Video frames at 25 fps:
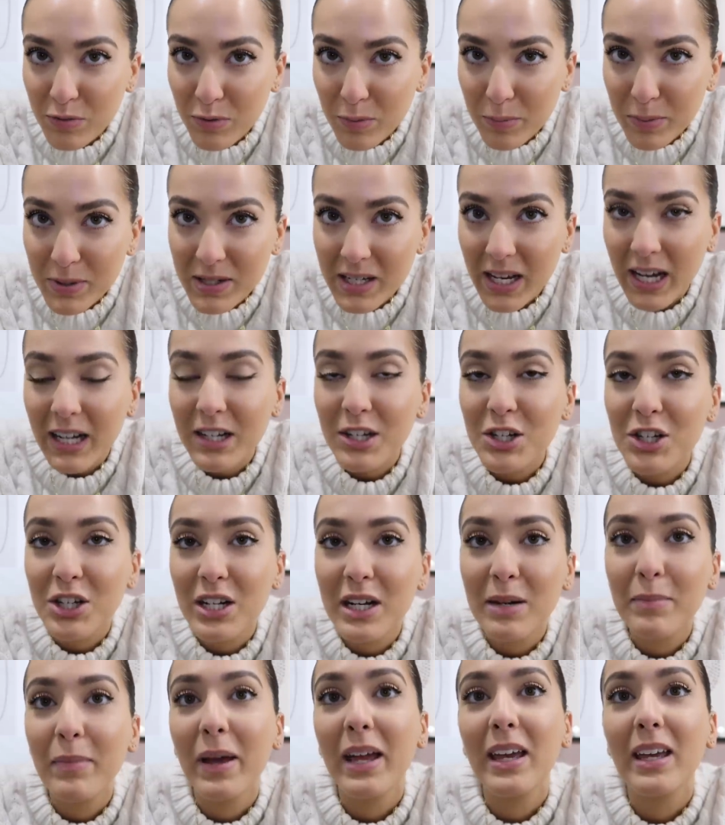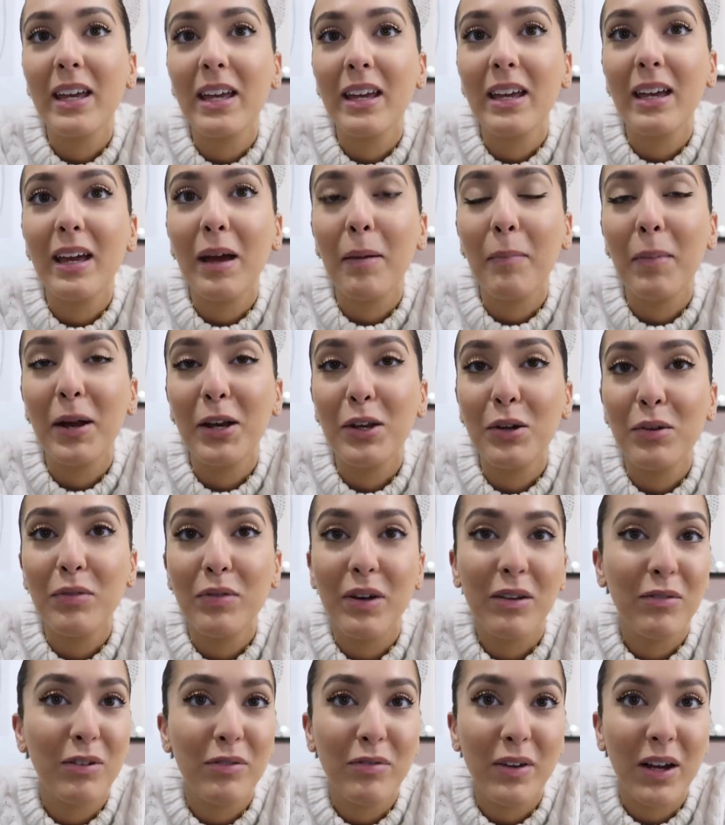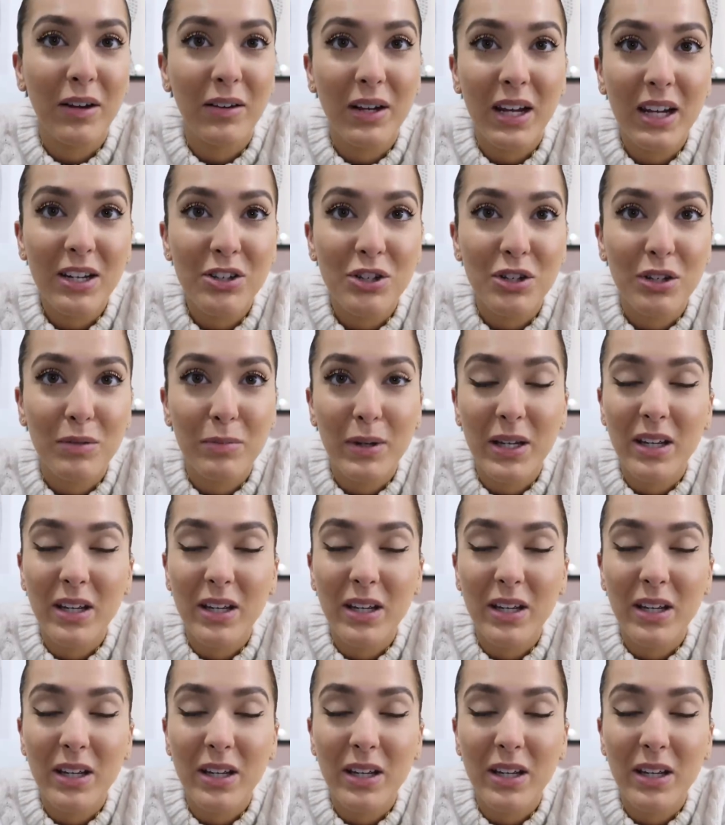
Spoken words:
for potentially making my new favorite foundation,